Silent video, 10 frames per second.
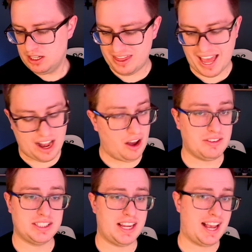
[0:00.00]
That
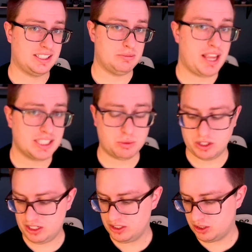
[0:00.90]
obviously has some
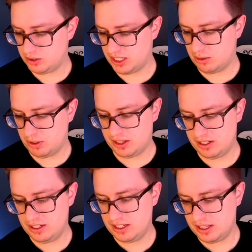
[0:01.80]
guesswork associated with
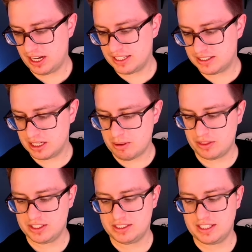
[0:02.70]
it. The nice thing
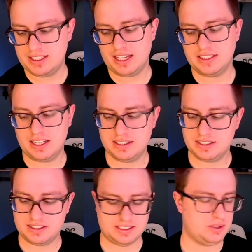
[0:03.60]
about these test
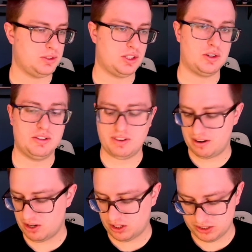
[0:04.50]
kits is this was
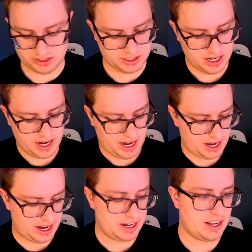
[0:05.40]
$35
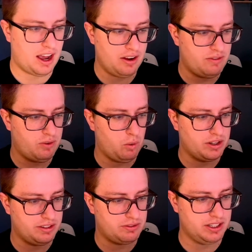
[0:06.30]
and I got 4
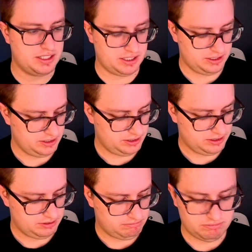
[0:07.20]
different
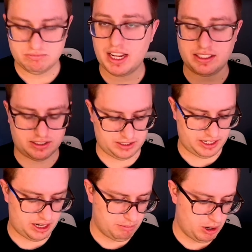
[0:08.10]
tests. I
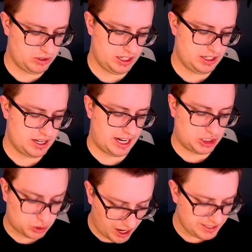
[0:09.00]
get ammonia,
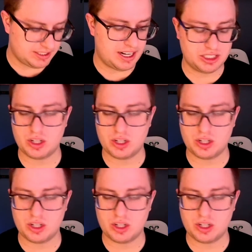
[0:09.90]
nitrates,